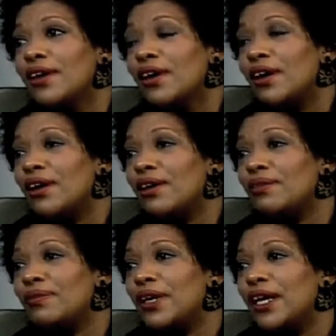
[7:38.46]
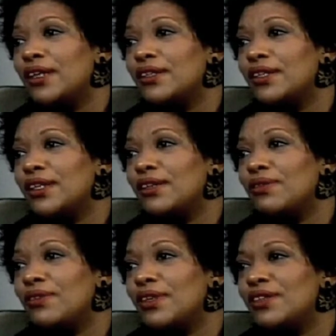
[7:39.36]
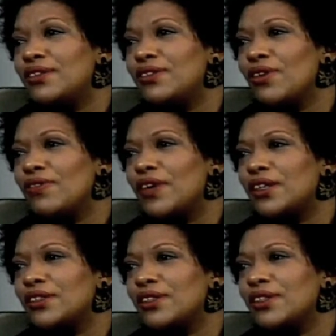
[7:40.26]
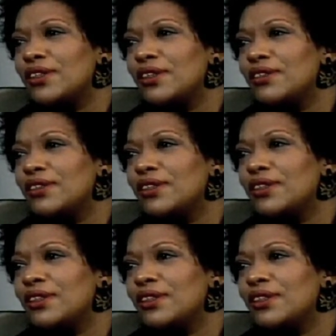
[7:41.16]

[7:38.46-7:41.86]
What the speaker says: And it served, actually, I think,